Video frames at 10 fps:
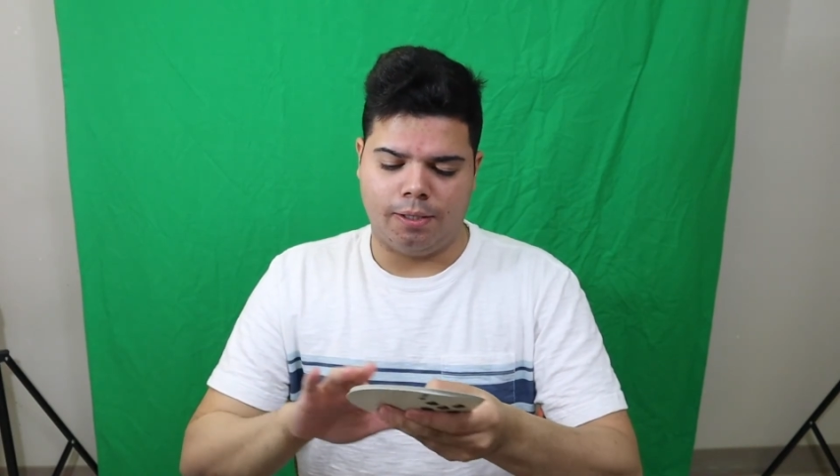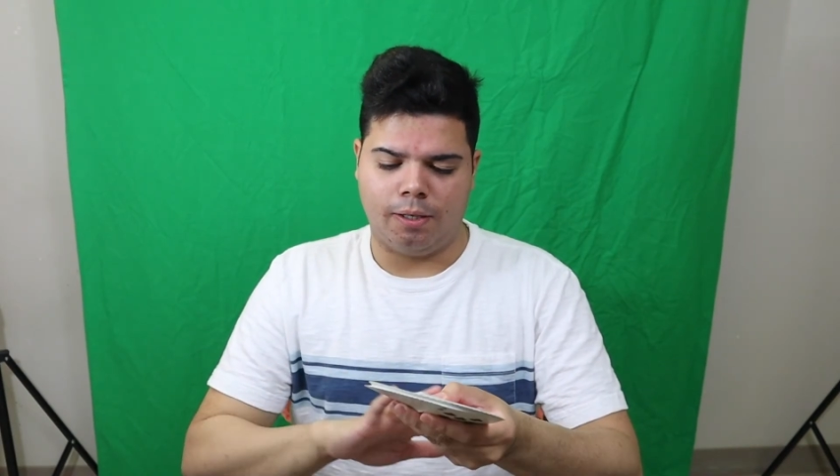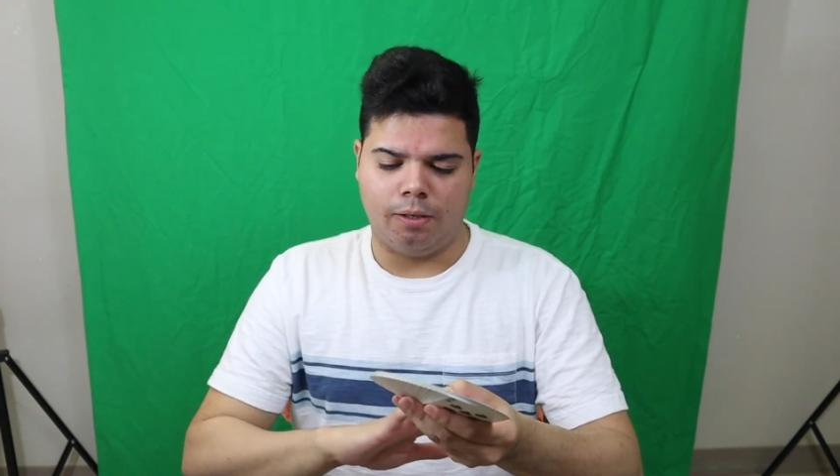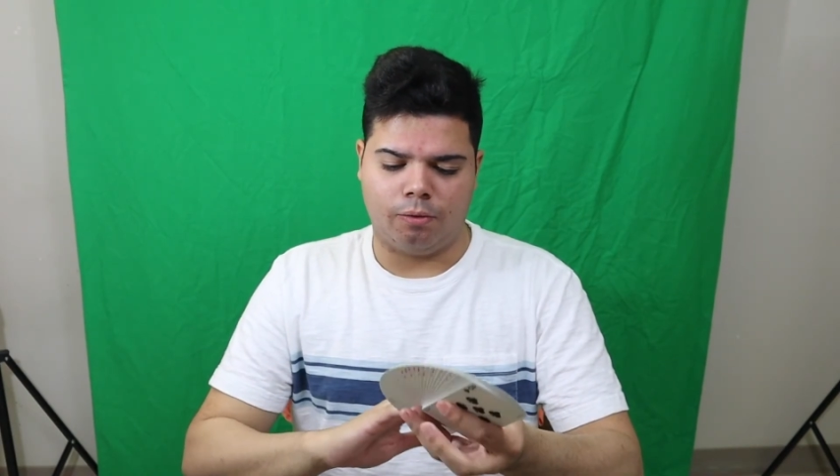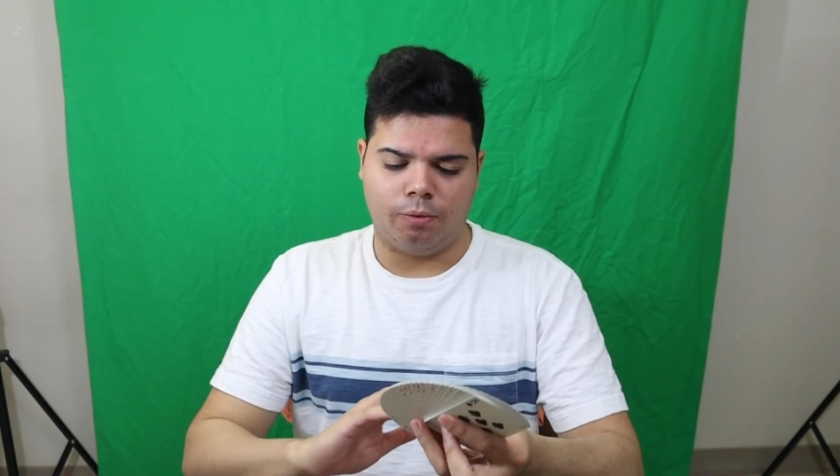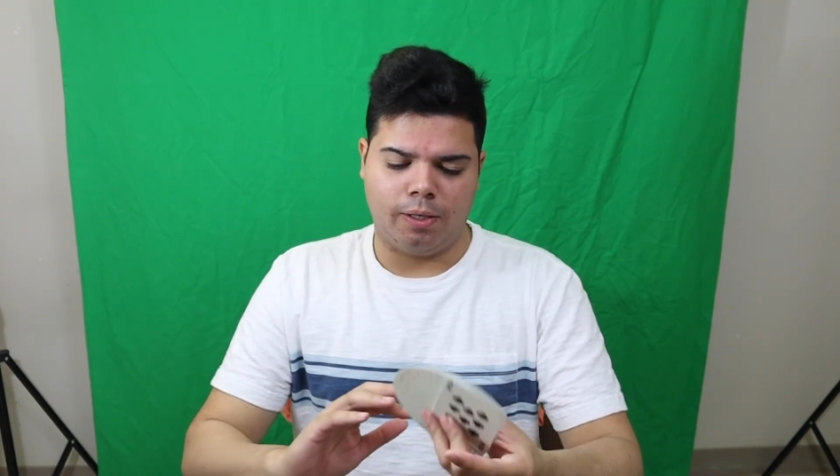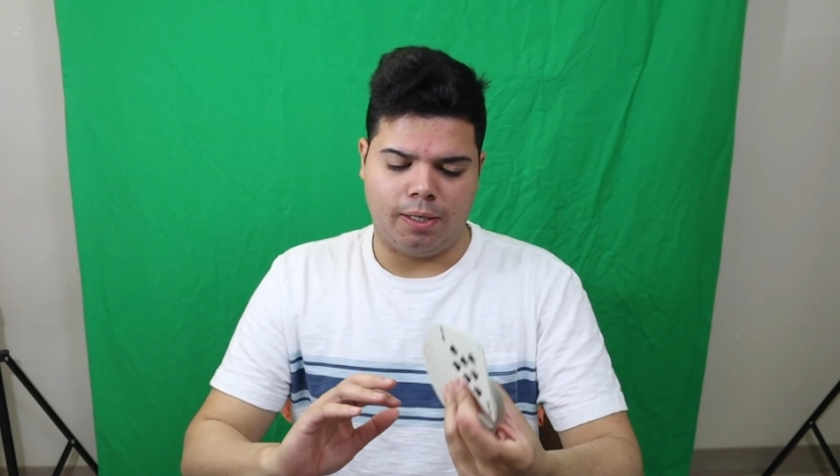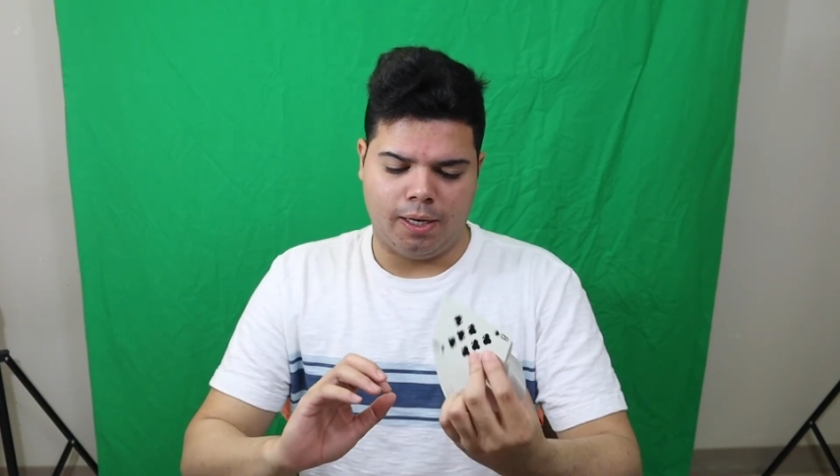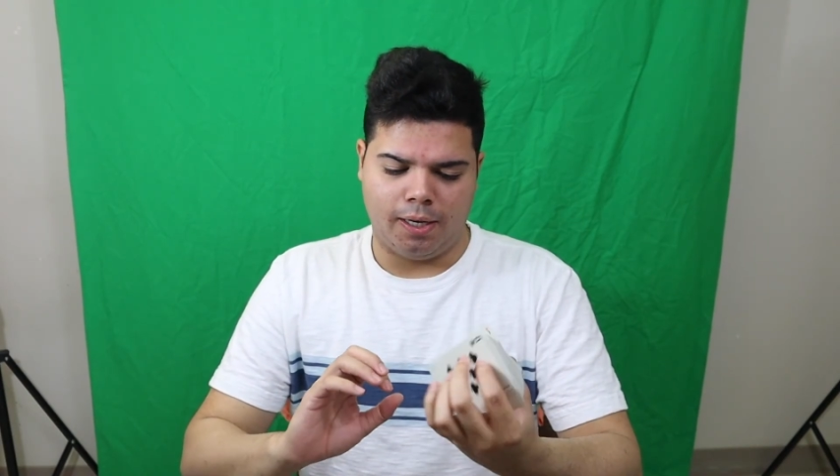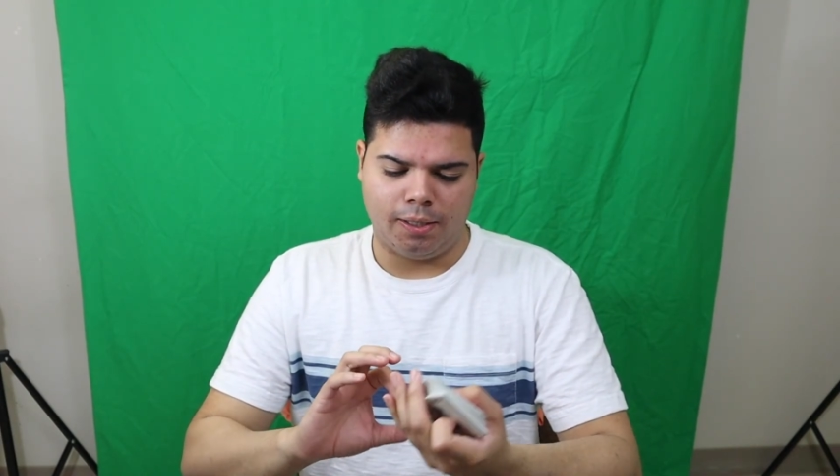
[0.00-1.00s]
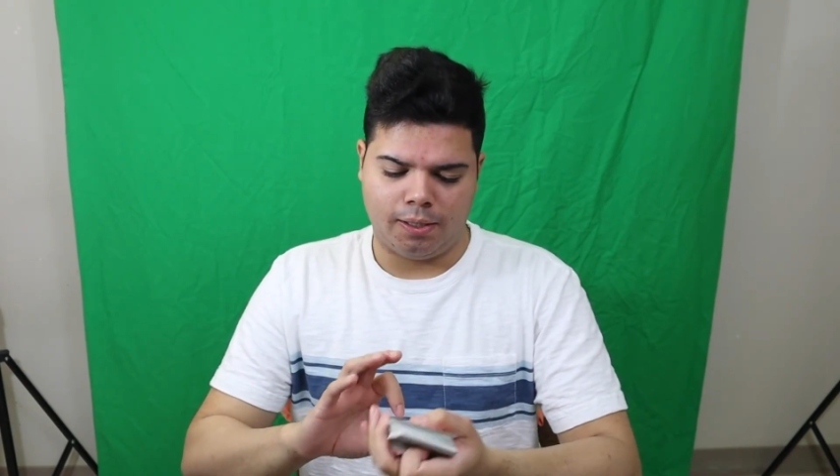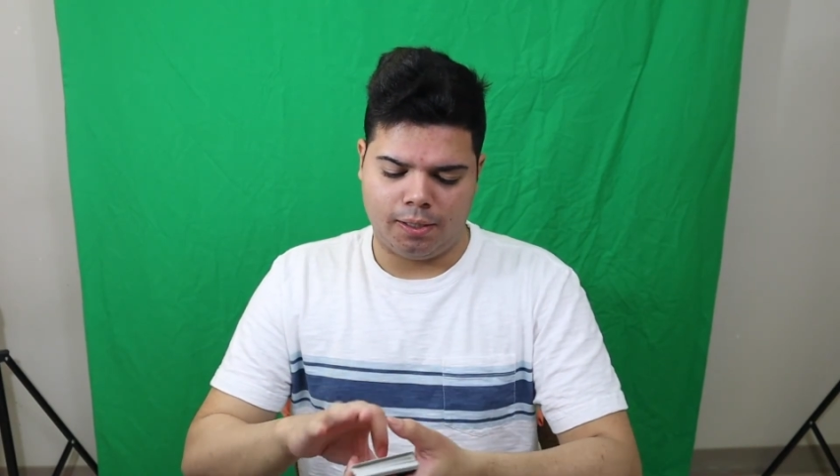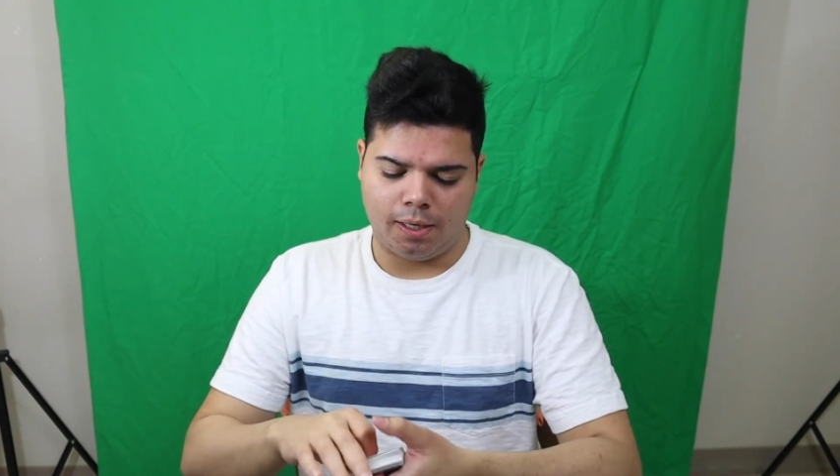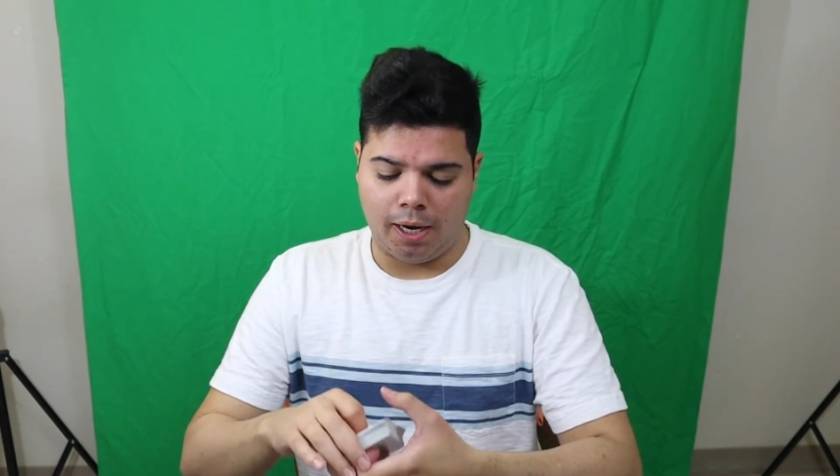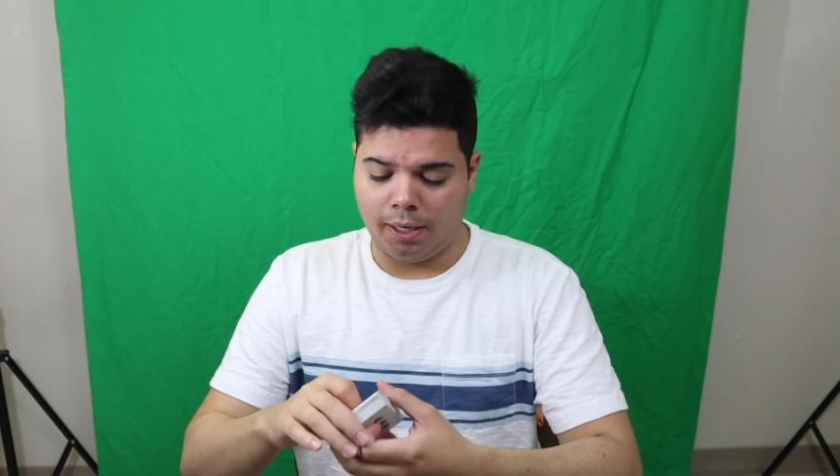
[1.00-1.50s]
They look really
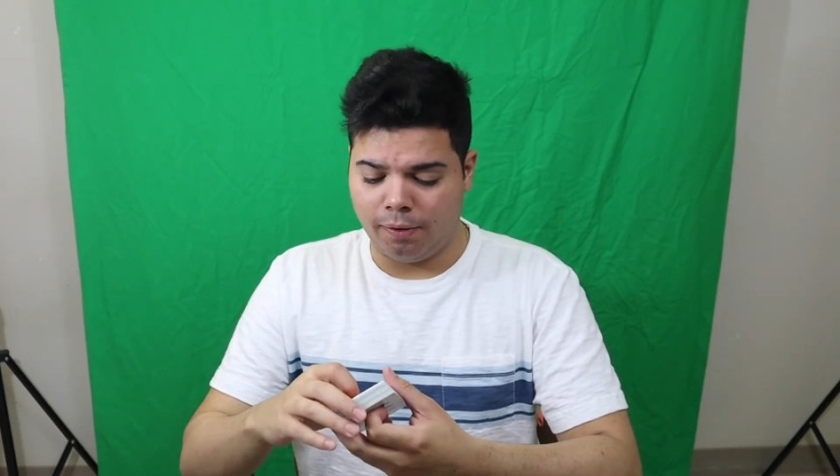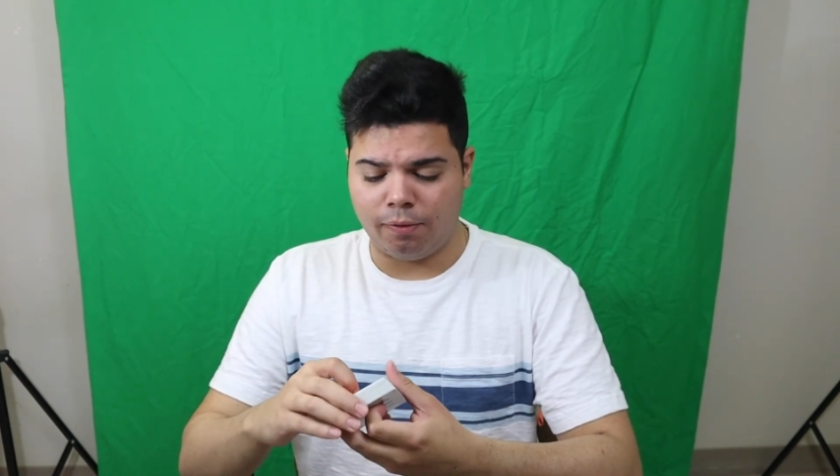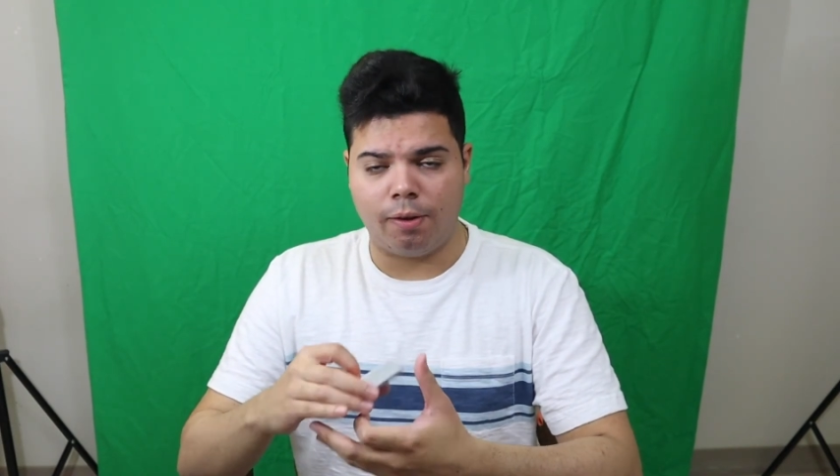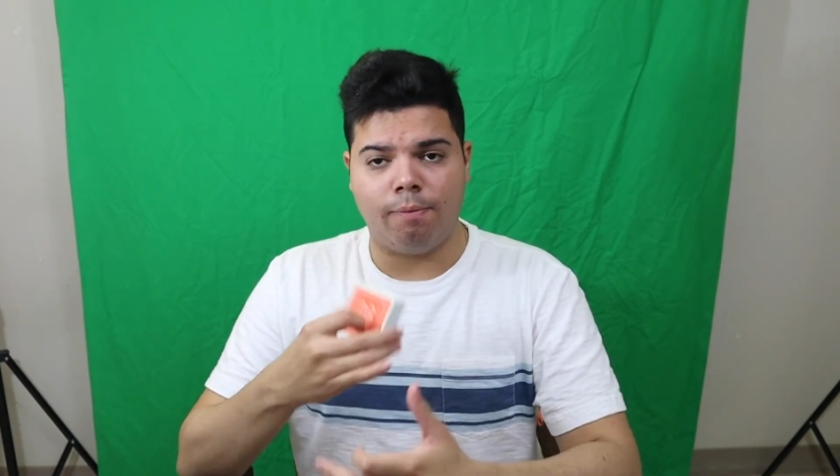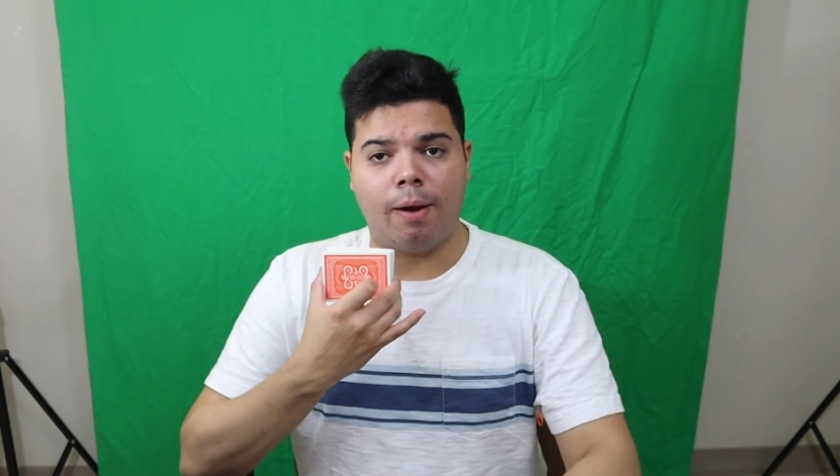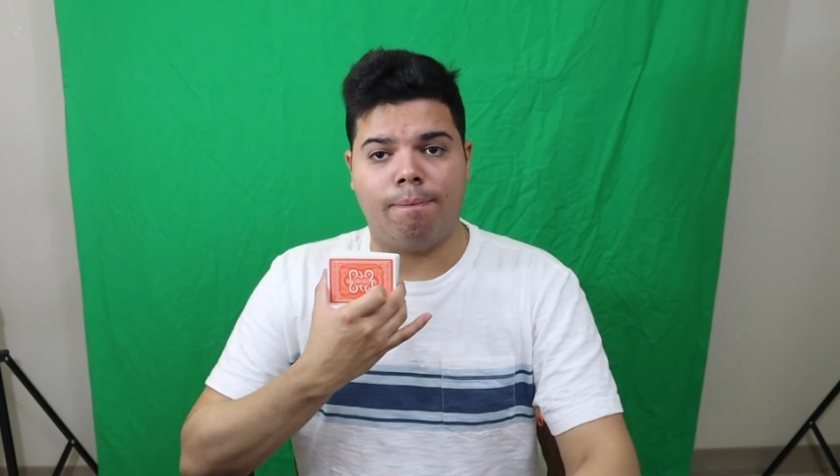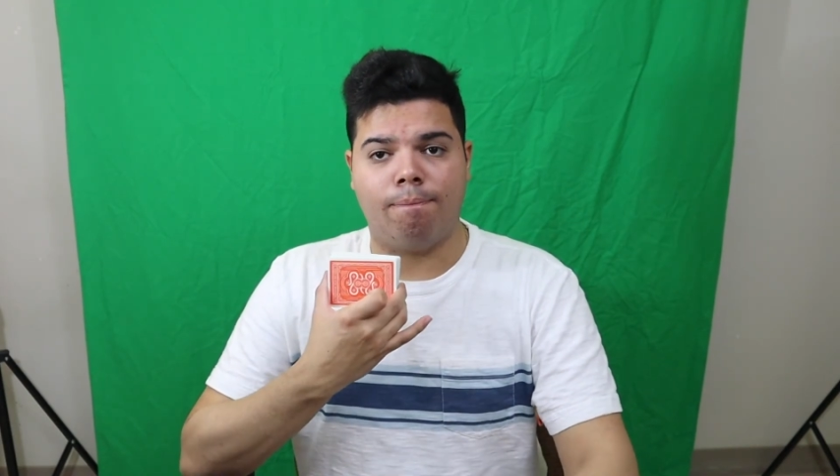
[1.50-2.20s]
nice. I definitely might